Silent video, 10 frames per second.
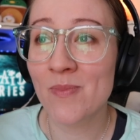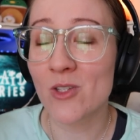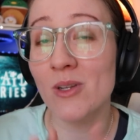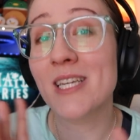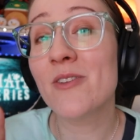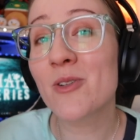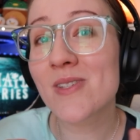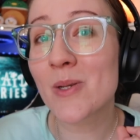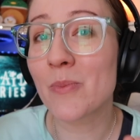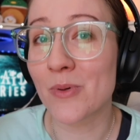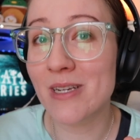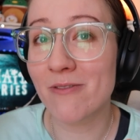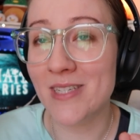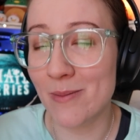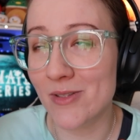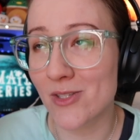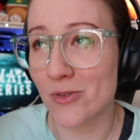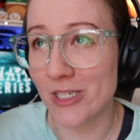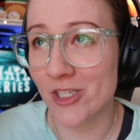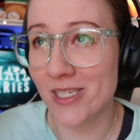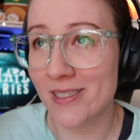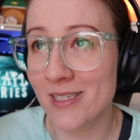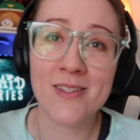So I'll give you just a brief demonstration.